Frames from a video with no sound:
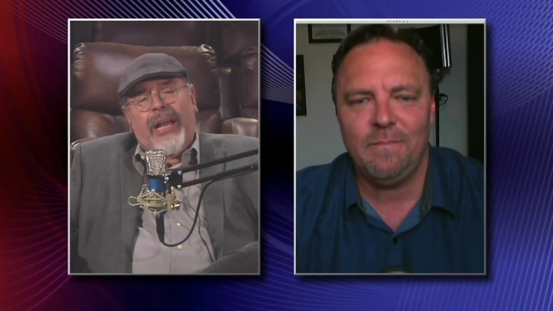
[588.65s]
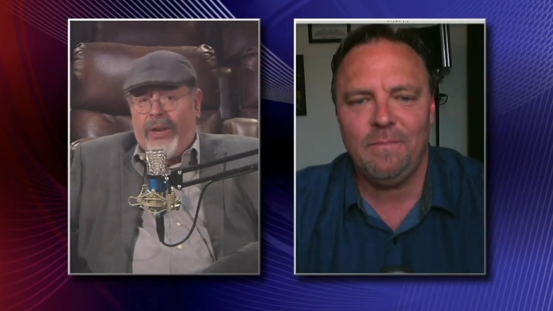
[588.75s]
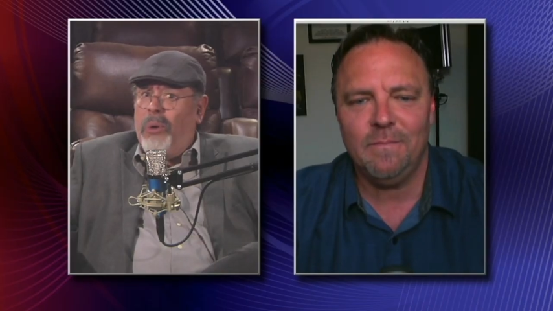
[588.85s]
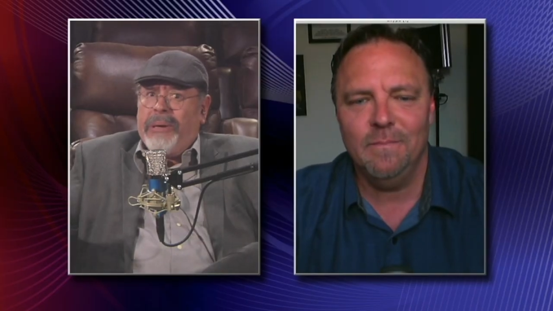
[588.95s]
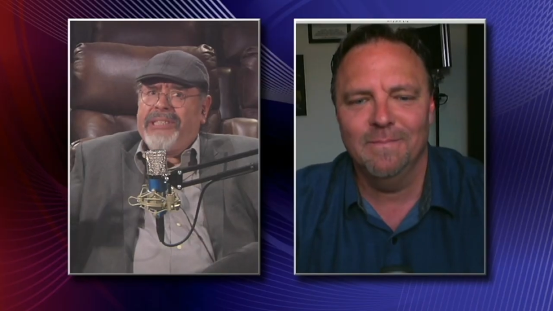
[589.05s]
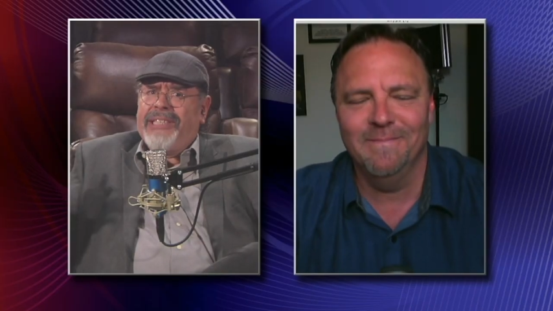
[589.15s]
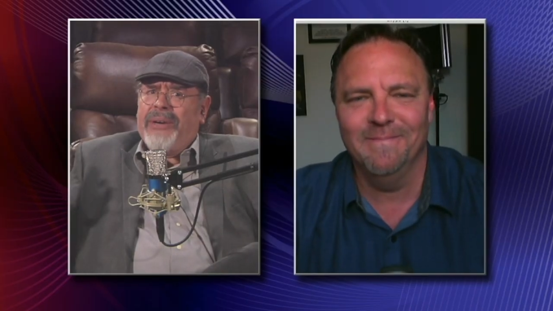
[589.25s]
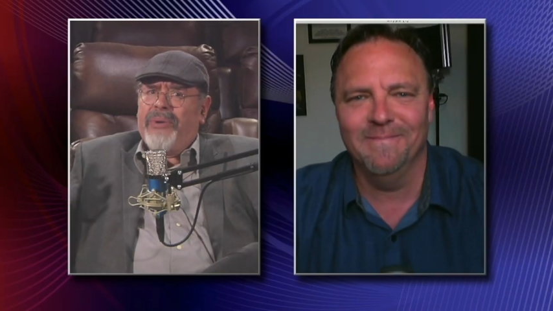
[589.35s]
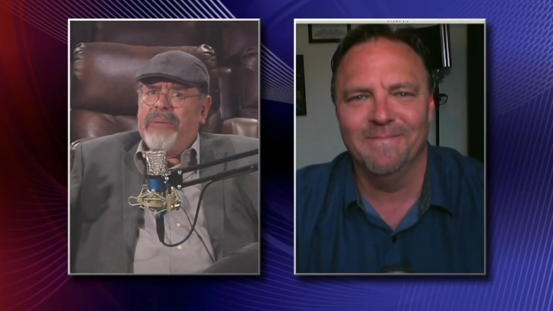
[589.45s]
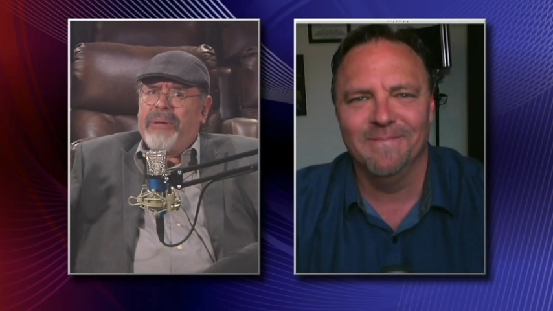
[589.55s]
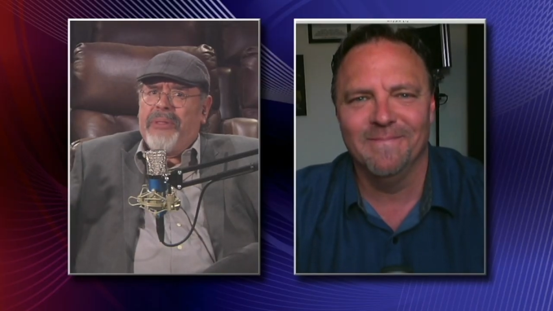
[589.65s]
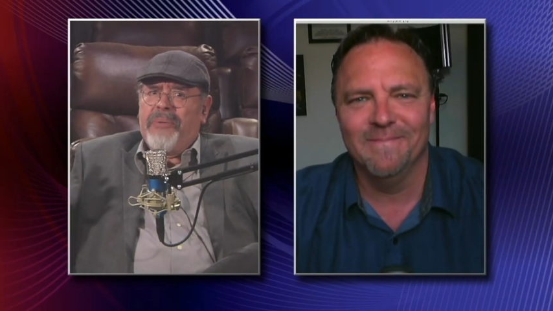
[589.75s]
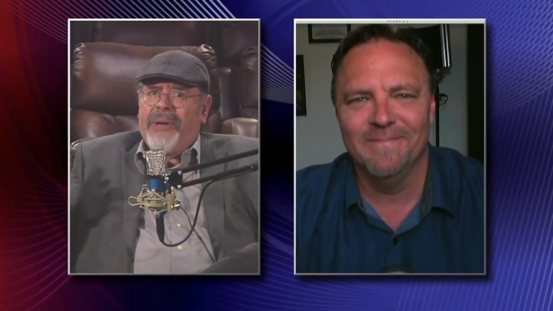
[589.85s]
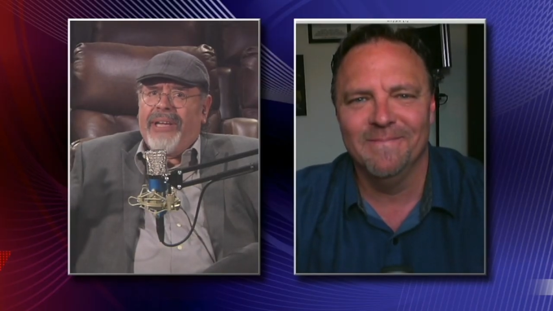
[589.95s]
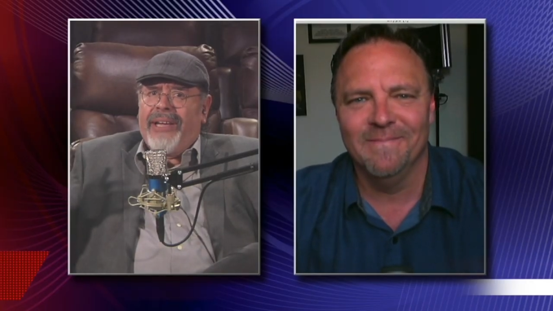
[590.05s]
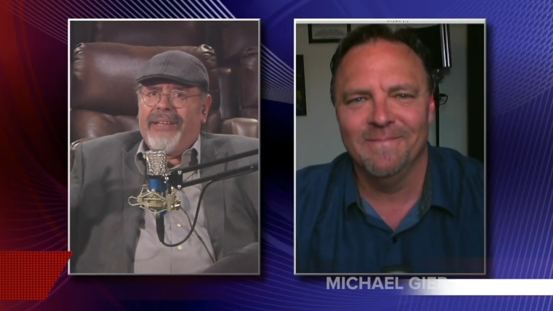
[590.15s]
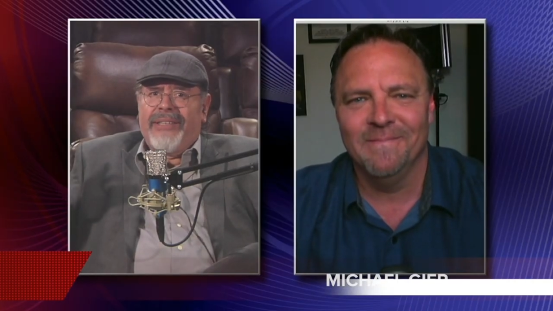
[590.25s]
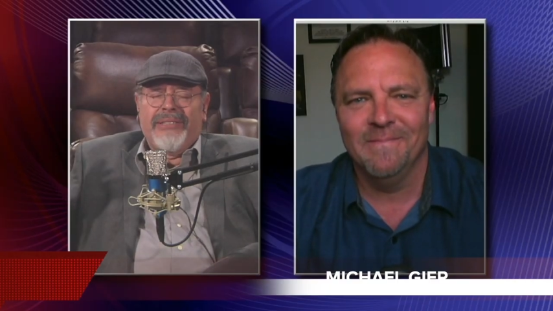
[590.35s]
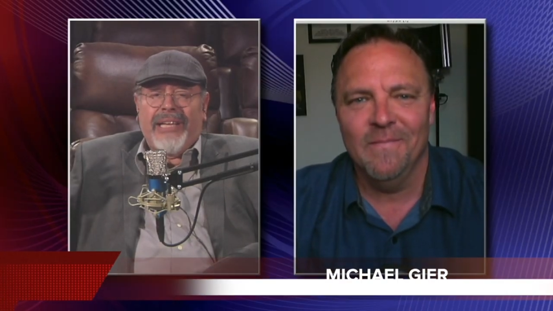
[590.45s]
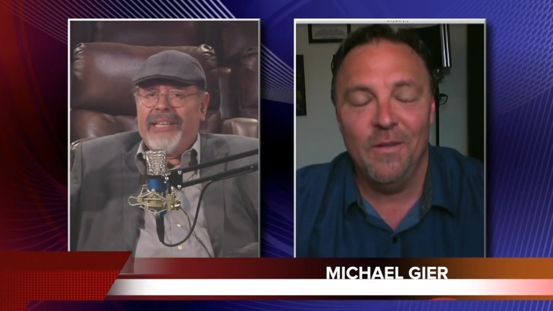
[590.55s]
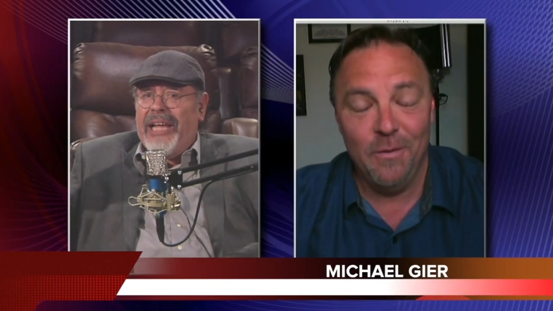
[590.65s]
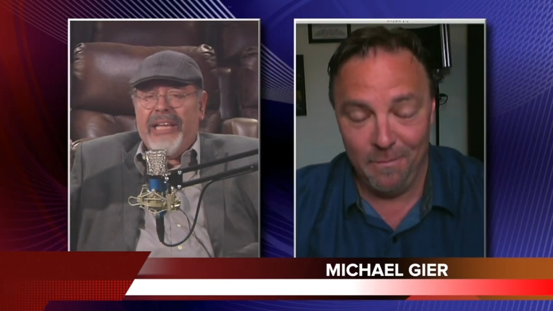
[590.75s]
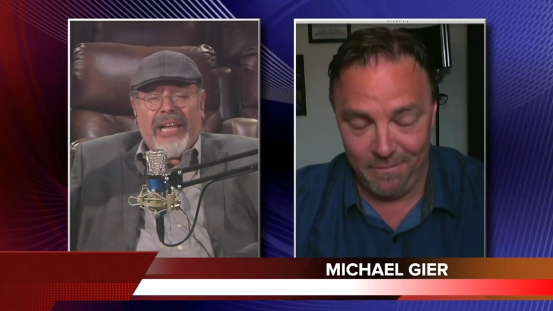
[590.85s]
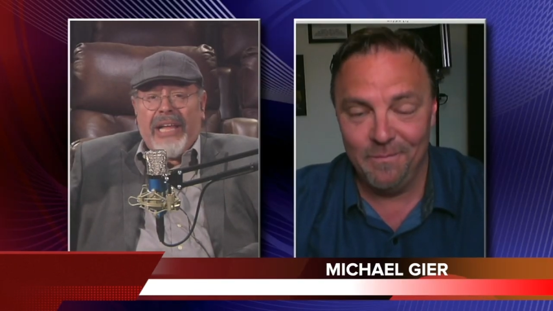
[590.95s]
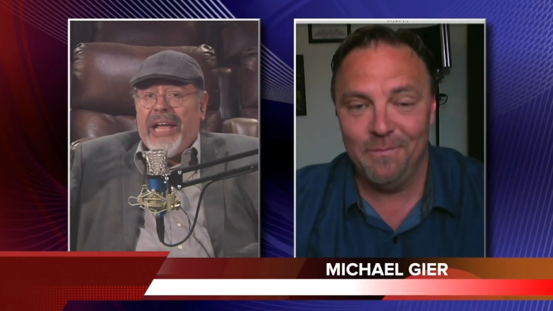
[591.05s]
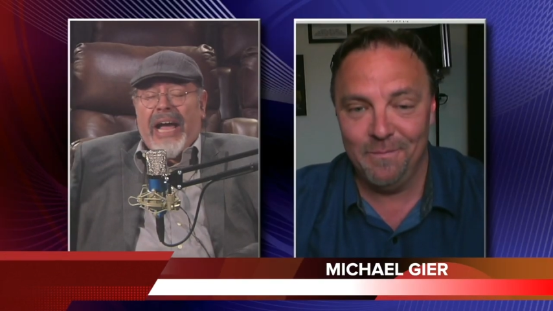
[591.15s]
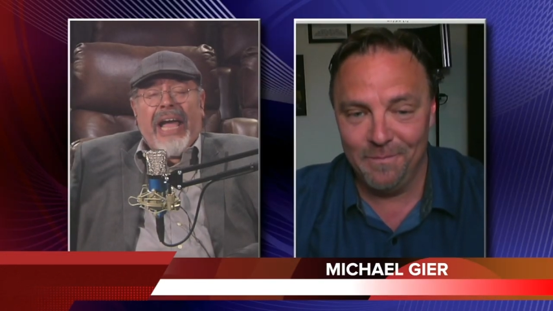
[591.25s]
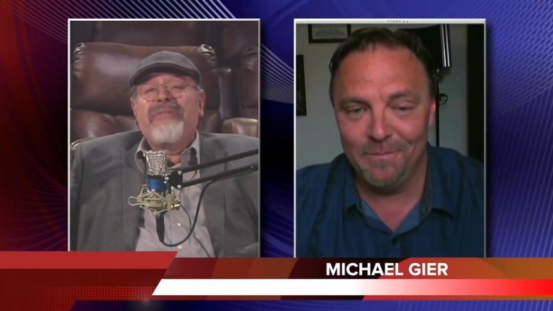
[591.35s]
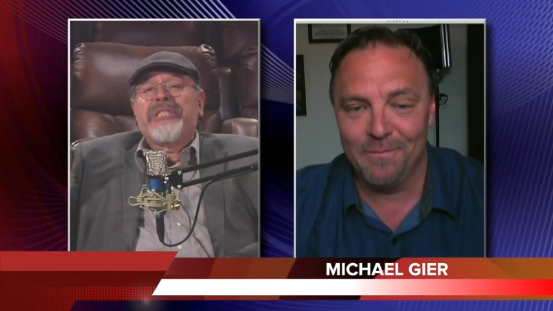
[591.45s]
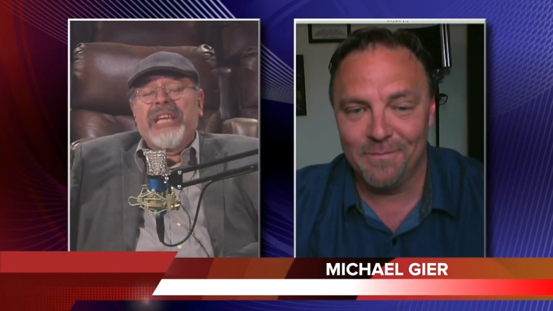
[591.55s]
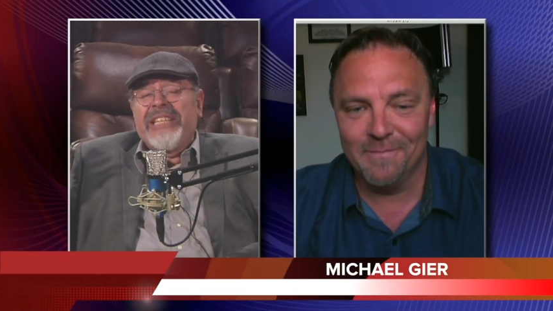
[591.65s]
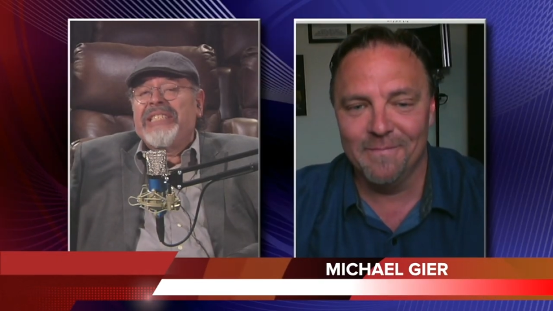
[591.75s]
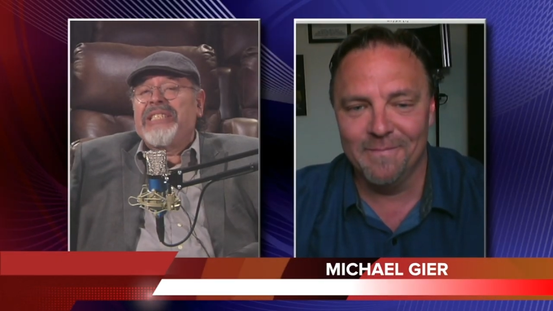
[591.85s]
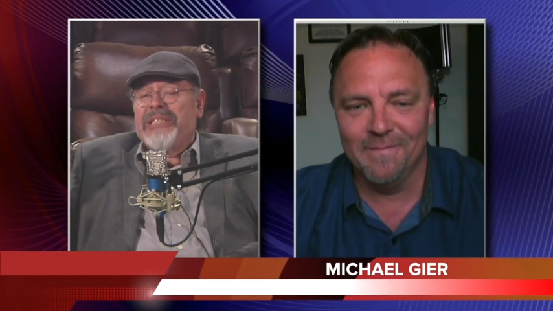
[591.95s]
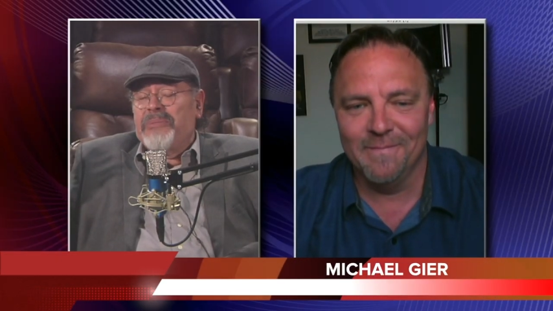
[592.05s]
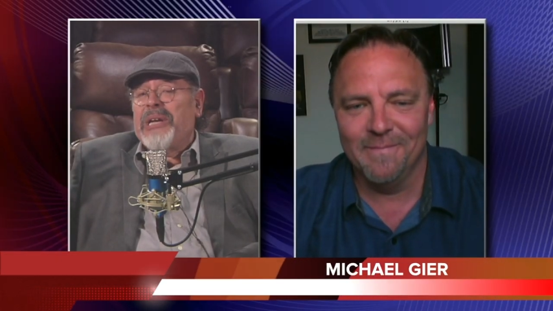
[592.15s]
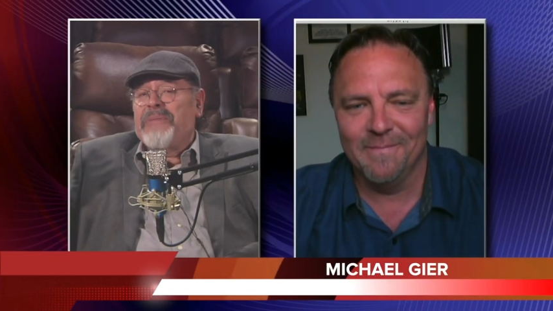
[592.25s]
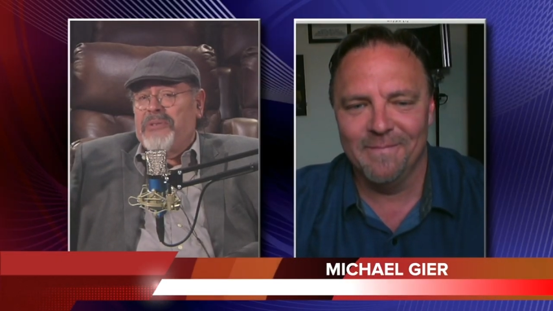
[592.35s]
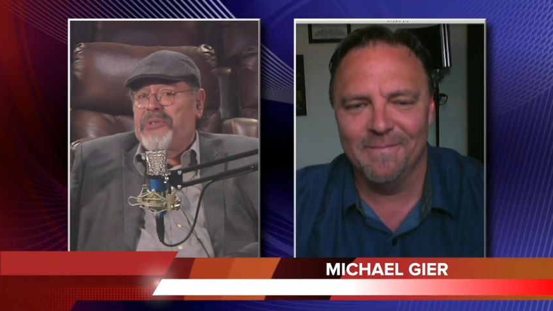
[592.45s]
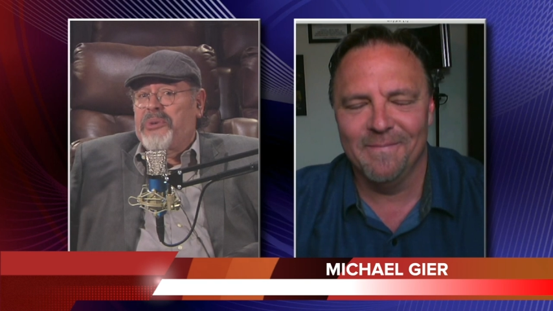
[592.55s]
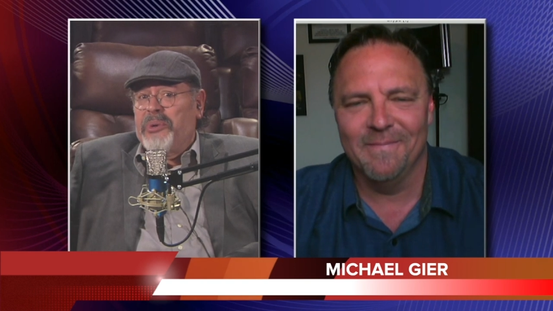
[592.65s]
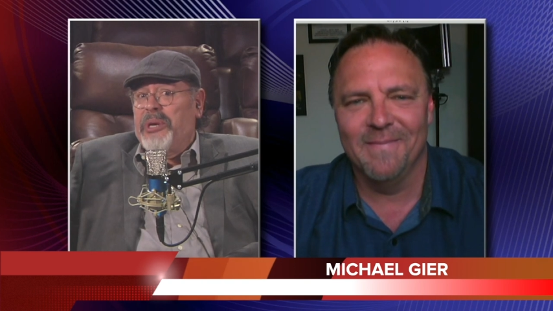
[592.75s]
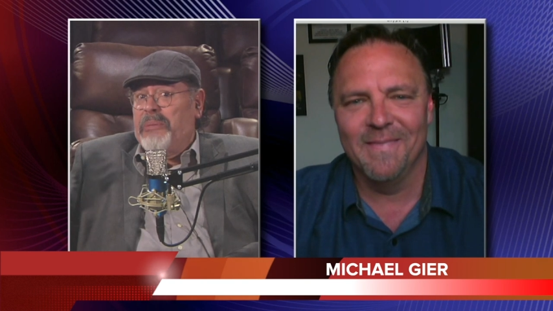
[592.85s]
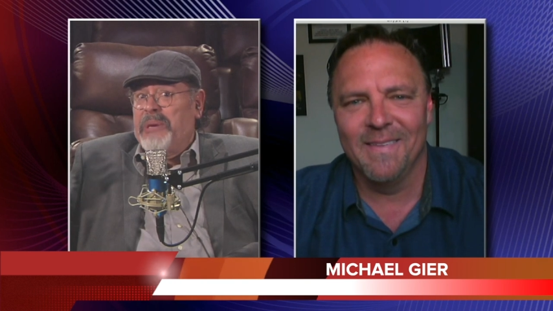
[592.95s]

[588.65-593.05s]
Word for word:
Speaker 1: I hope I said that right, by the way, because I have a tendency sometimes of screwing up